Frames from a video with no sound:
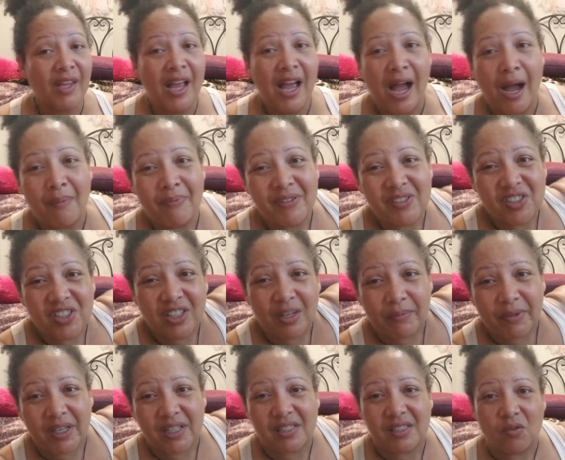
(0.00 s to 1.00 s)
I pushed it
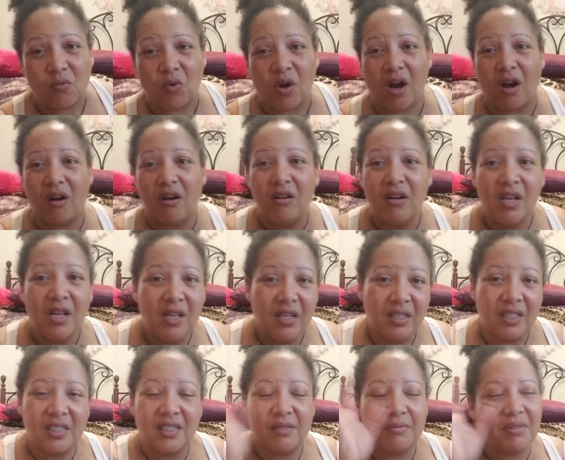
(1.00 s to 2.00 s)
up against the wall
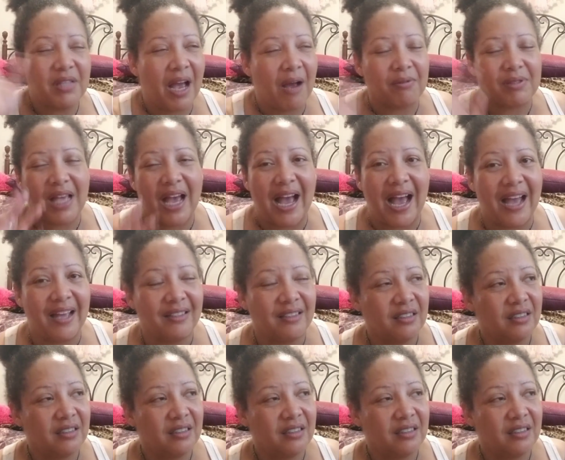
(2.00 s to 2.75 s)
because it was, I was hot.